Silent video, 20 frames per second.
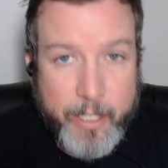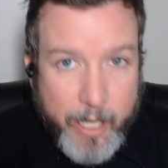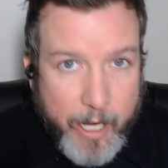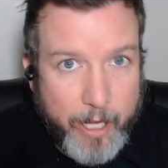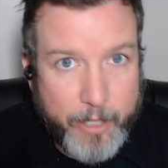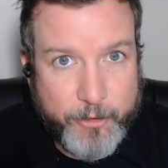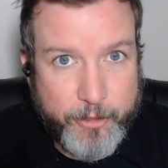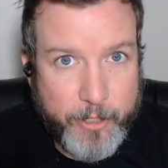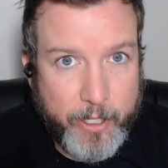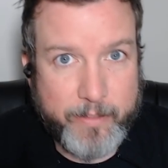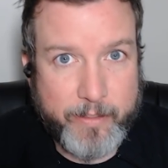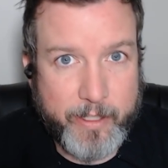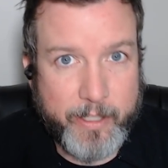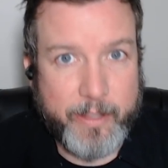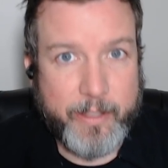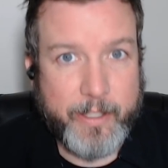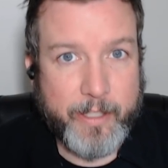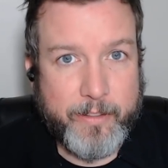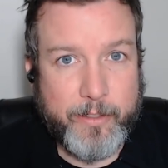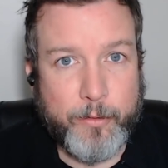Yeah, Jesse,
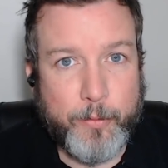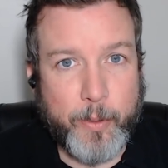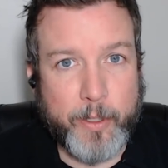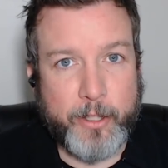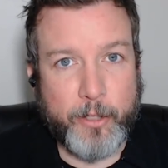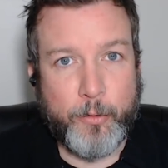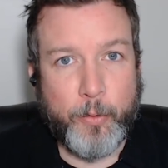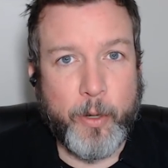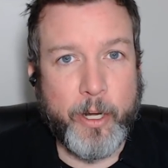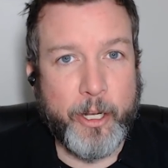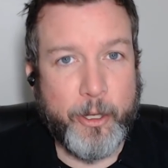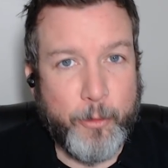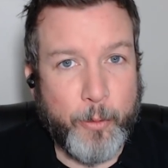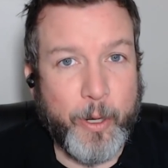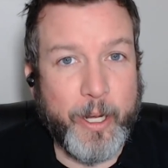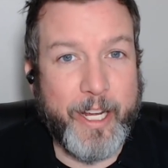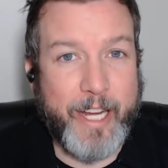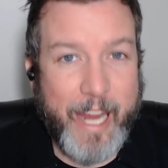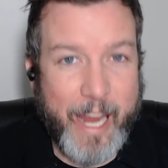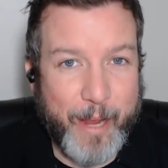this is what the
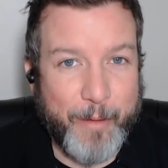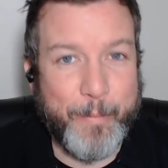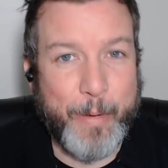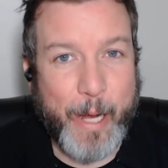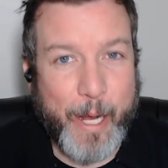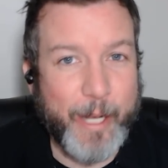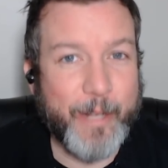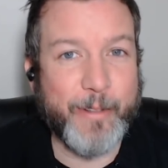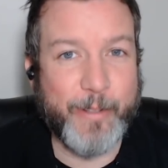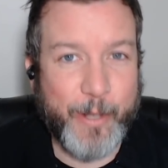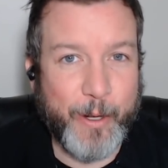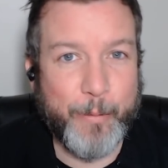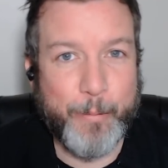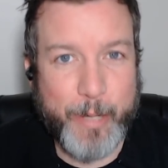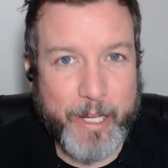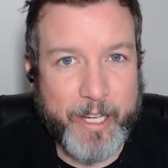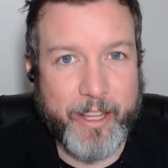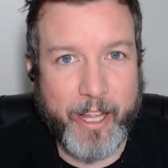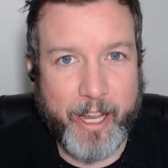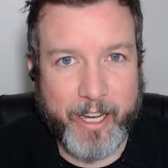2020 campaign is going to
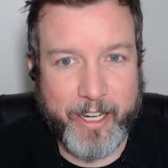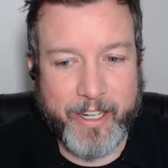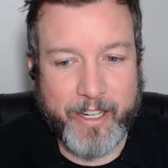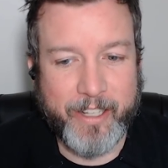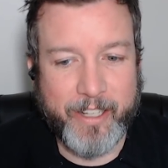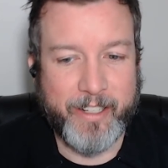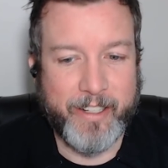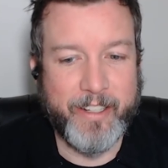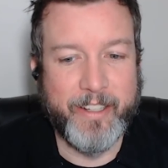be like.